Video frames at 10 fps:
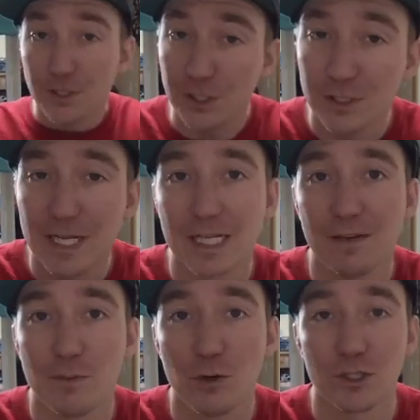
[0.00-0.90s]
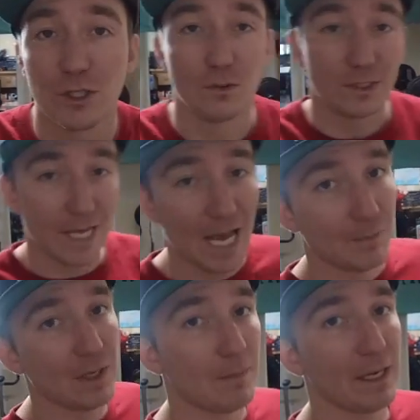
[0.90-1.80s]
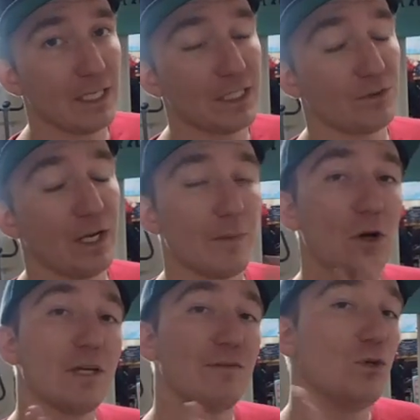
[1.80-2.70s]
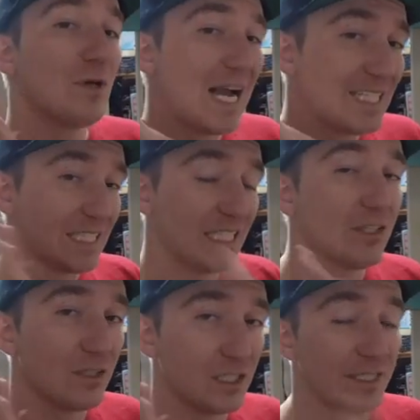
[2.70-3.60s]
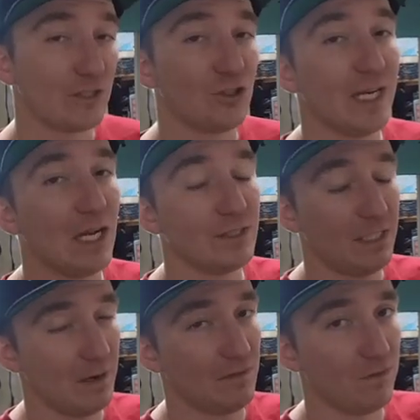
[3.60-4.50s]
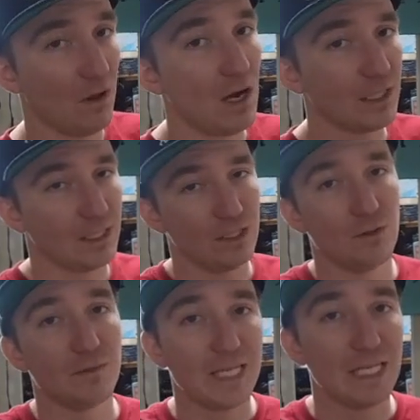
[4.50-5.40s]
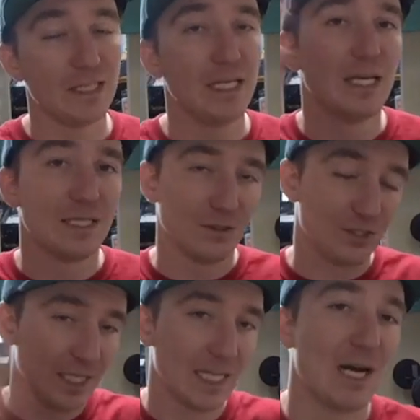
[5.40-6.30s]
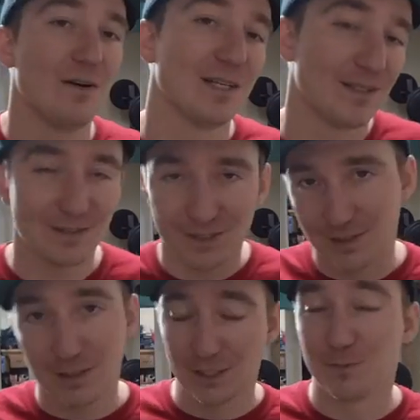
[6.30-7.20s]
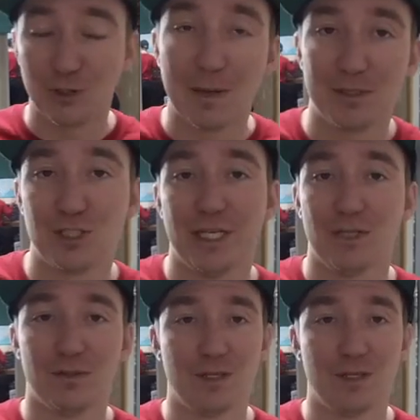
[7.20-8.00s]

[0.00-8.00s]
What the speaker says: If you do snag any of the merch though, tag me on my Instagram and I'll give you guys gear and sticker shout outs in my vlogs. I do them daily, so check it out and subscribe to this channel.